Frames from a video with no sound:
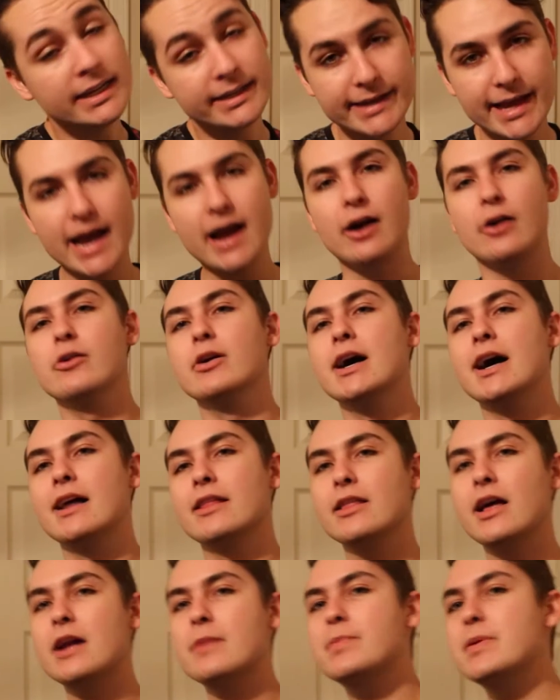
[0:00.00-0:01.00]
Now, a
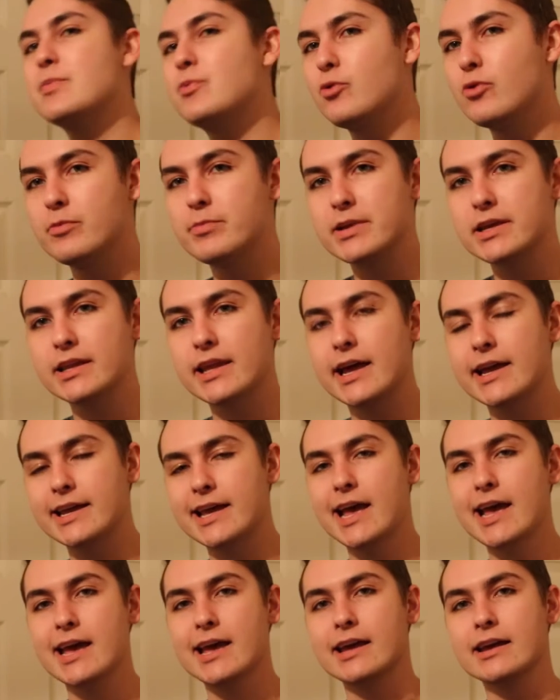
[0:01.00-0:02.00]
lot of people will be like,
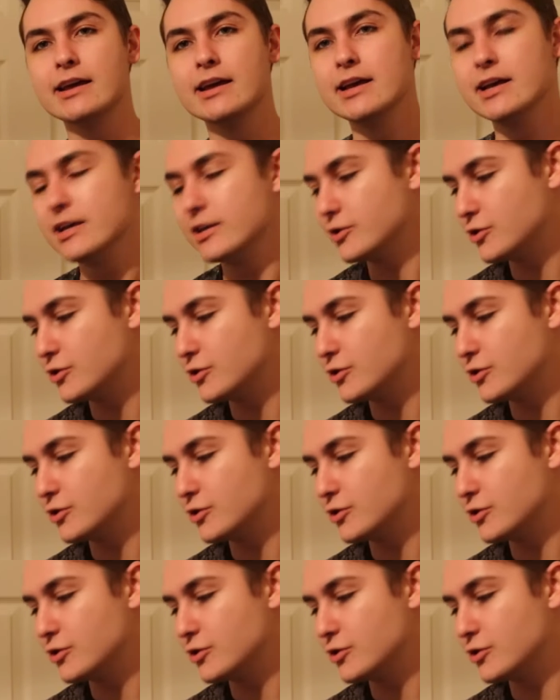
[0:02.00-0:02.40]
hey,